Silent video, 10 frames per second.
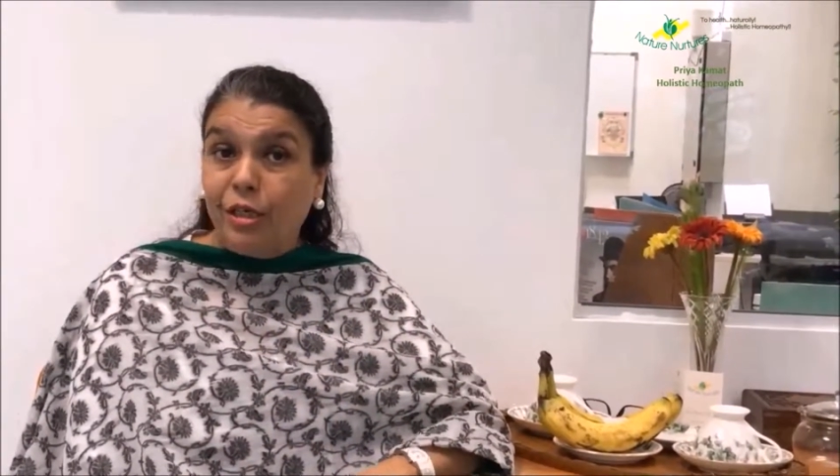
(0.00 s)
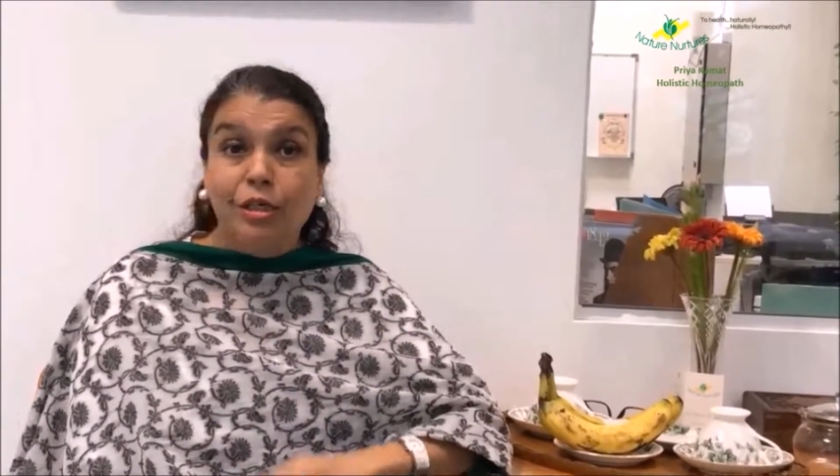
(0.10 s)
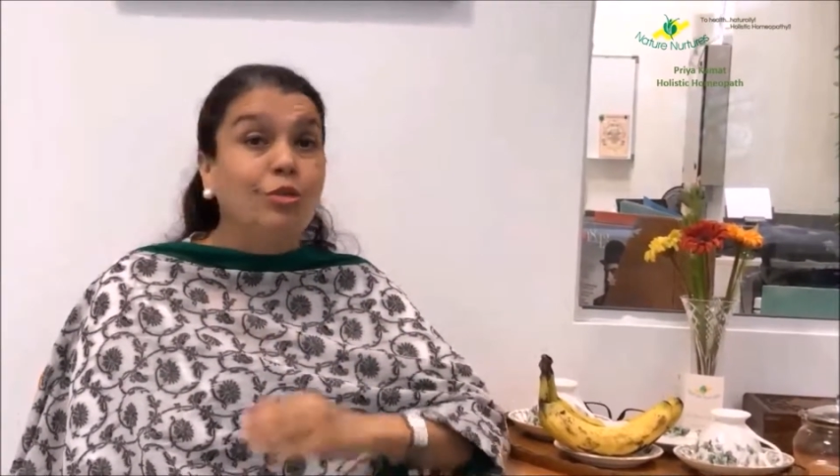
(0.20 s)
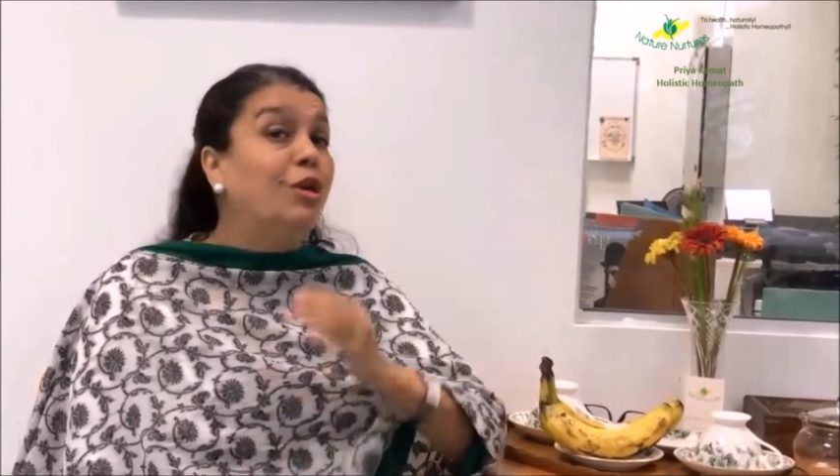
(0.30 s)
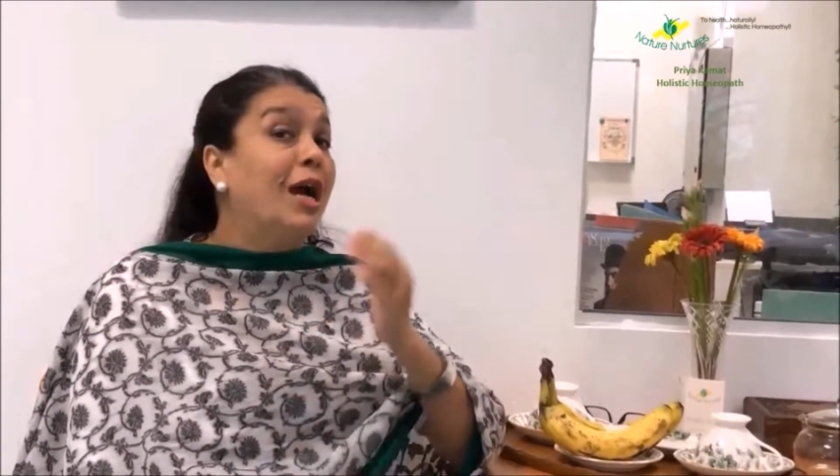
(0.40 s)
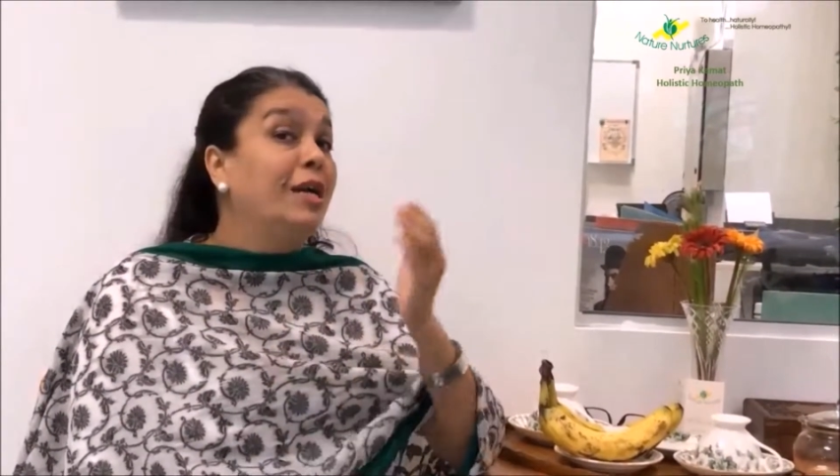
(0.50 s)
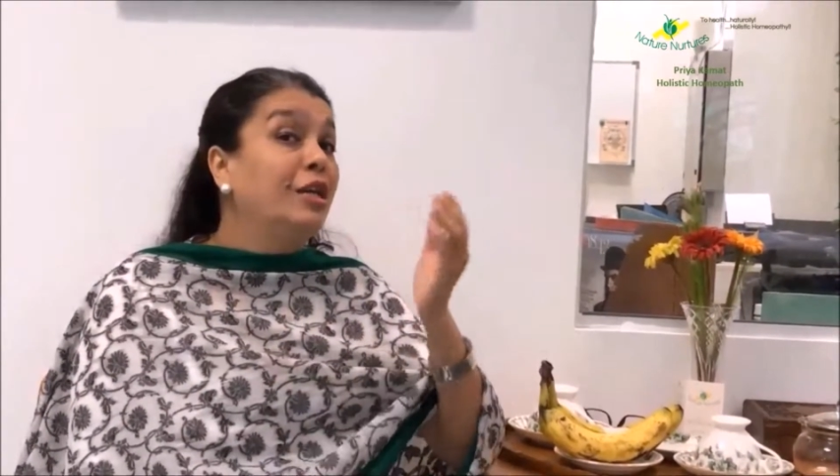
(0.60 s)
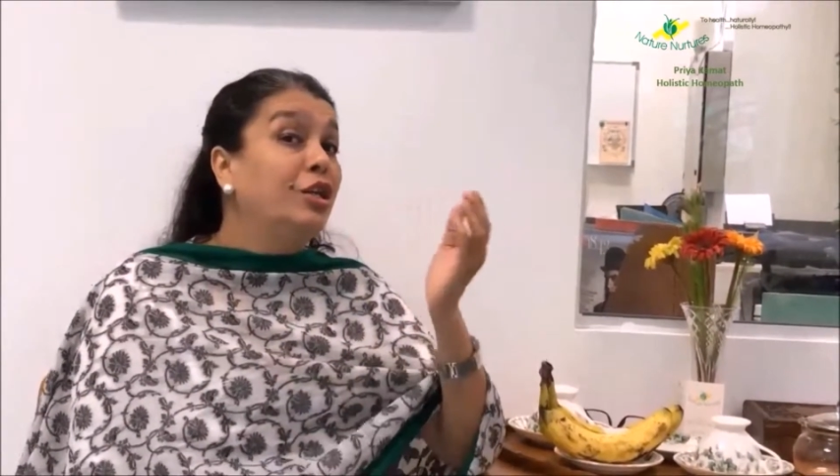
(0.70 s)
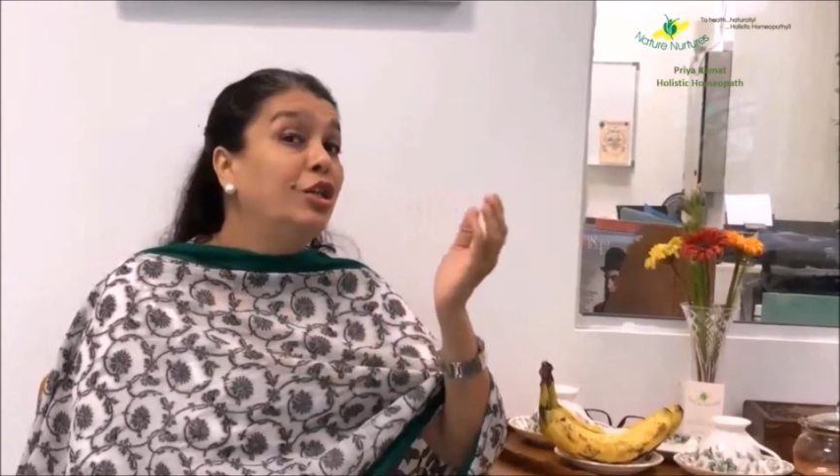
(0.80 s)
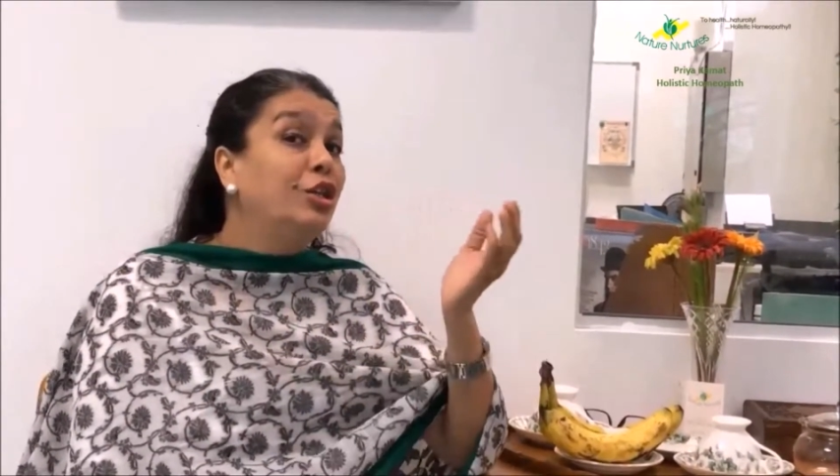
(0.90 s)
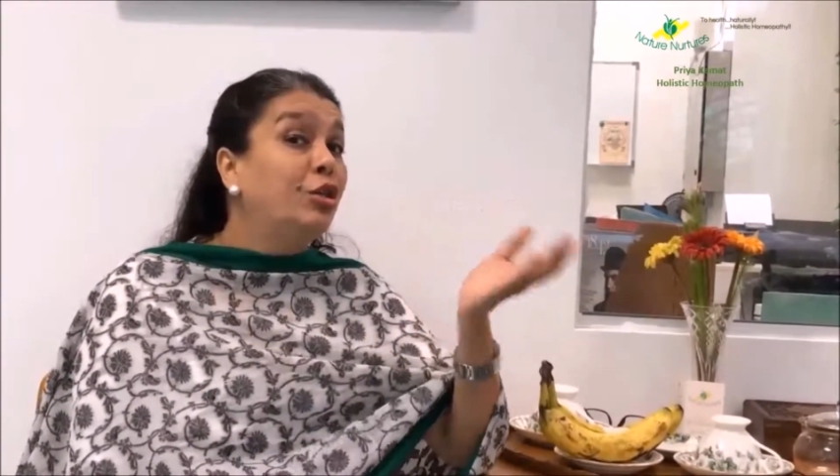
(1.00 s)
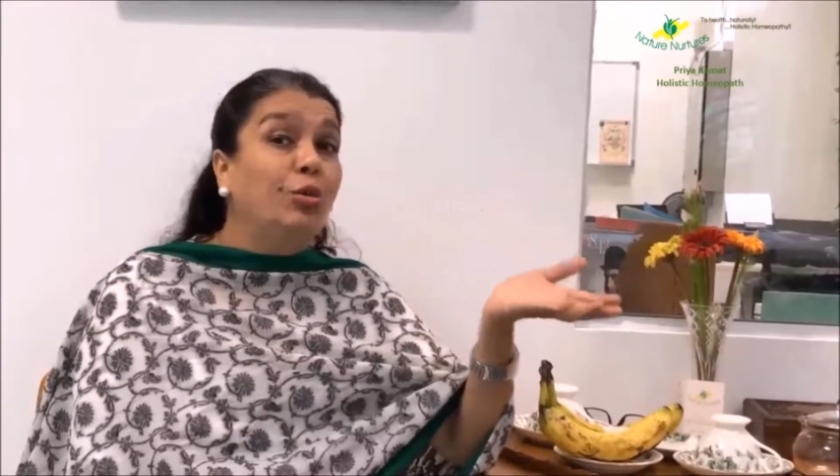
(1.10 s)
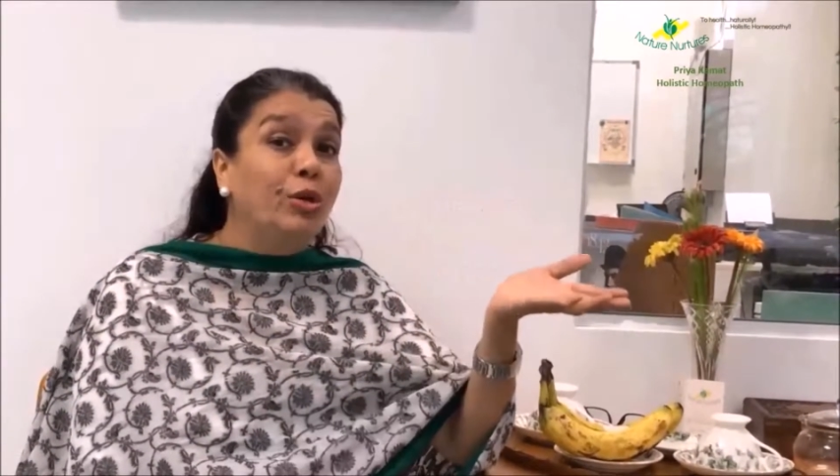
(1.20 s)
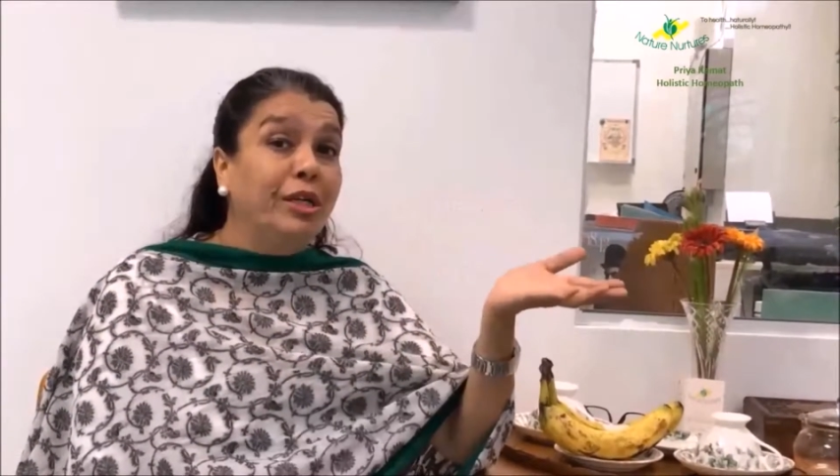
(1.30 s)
you can't throw